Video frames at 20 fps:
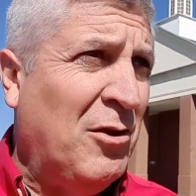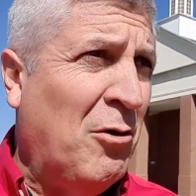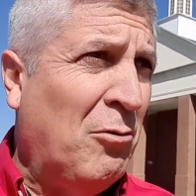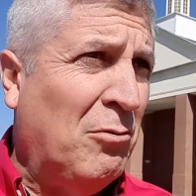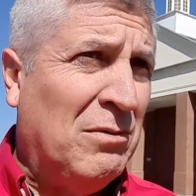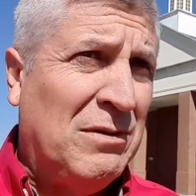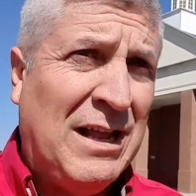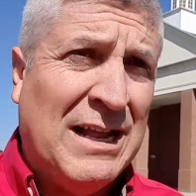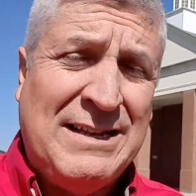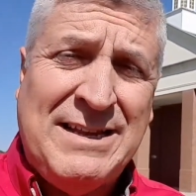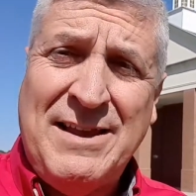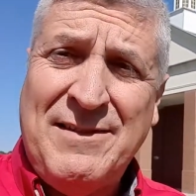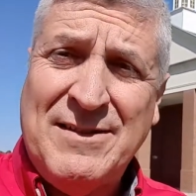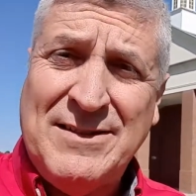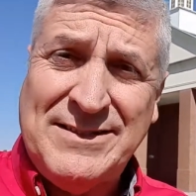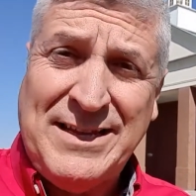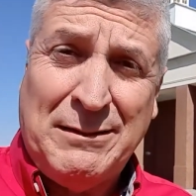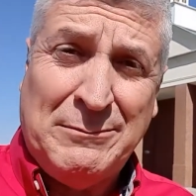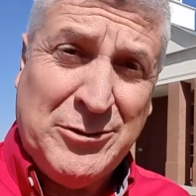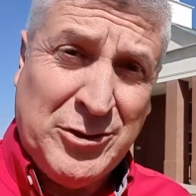don't attend the
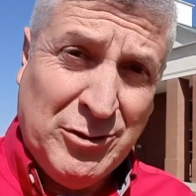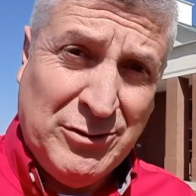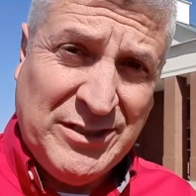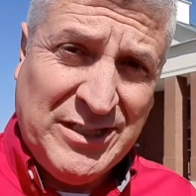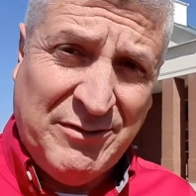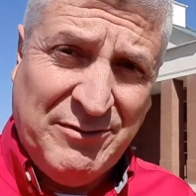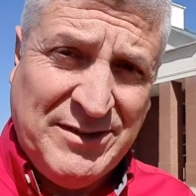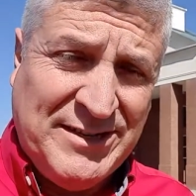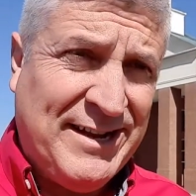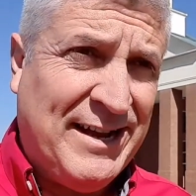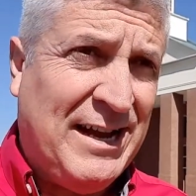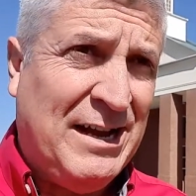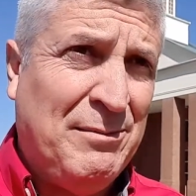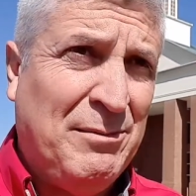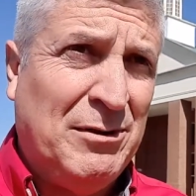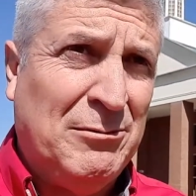same church every time,